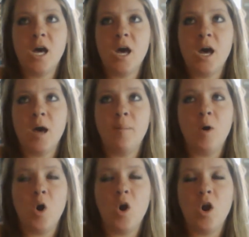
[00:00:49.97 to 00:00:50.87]

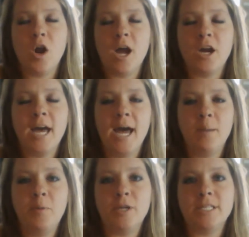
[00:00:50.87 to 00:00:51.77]
are
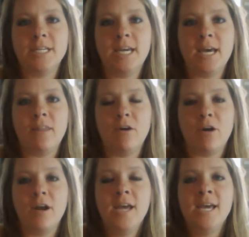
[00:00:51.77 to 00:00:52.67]
kind of put
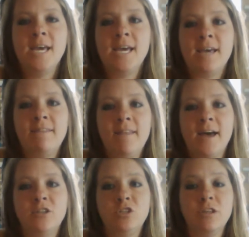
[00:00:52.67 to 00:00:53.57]
together in
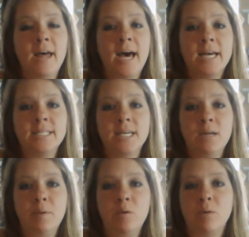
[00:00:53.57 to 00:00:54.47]
that July is
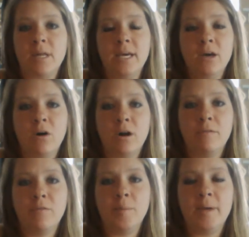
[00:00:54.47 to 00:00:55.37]
going to be really
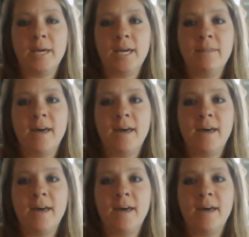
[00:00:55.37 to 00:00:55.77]
hard for me.